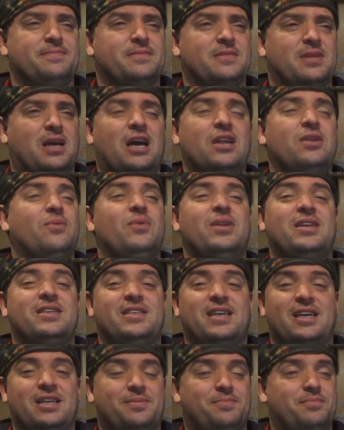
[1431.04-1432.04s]
I don't want to
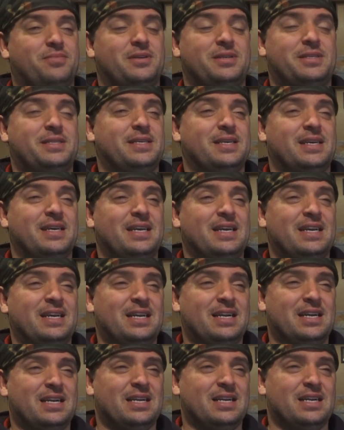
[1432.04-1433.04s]
say it, but
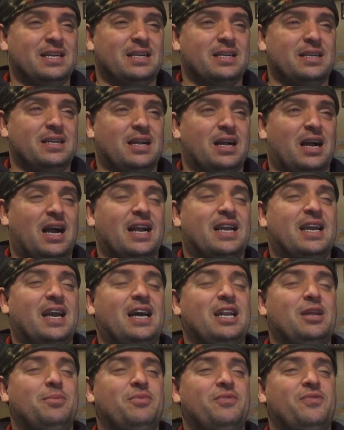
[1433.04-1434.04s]
I can't
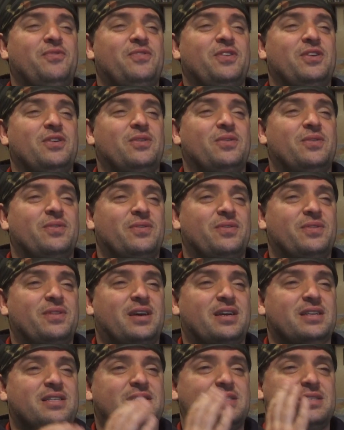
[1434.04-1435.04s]
help but feel
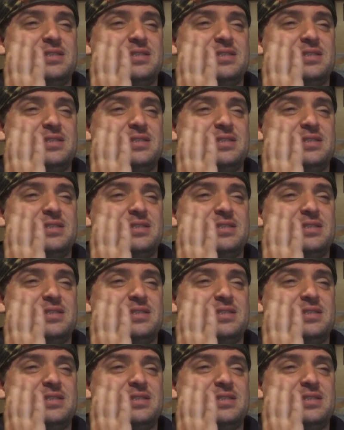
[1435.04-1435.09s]
that